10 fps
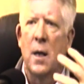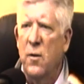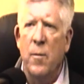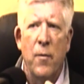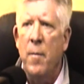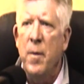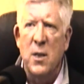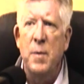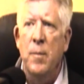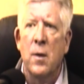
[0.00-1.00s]
Get some of our
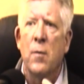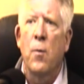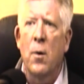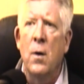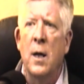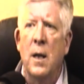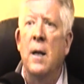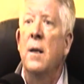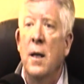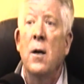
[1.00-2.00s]
best people and work on
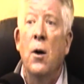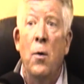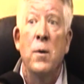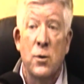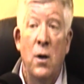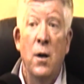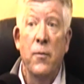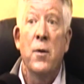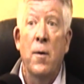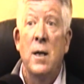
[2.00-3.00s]
it, and then they go and
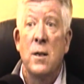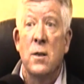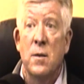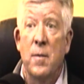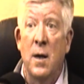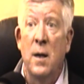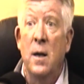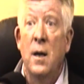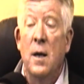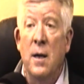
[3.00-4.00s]
solve the crisis
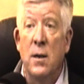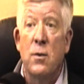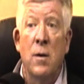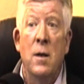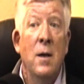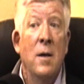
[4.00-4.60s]
and so